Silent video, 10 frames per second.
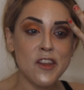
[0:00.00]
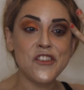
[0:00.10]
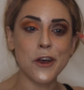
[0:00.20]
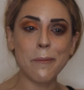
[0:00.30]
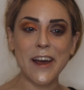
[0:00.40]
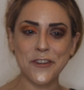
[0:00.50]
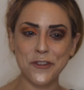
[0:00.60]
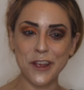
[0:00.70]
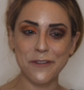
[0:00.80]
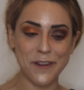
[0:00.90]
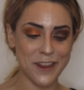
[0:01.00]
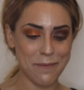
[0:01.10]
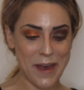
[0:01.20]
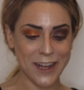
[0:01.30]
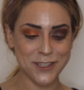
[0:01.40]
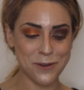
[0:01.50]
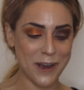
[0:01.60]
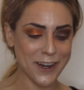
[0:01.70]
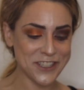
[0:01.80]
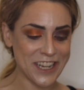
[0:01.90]
Don't pat yourself on the back too
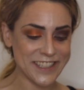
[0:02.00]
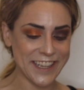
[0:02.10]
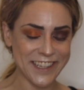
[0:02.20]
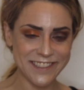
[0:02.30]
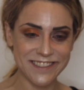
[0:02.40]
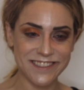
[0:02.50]
hard, Jessica.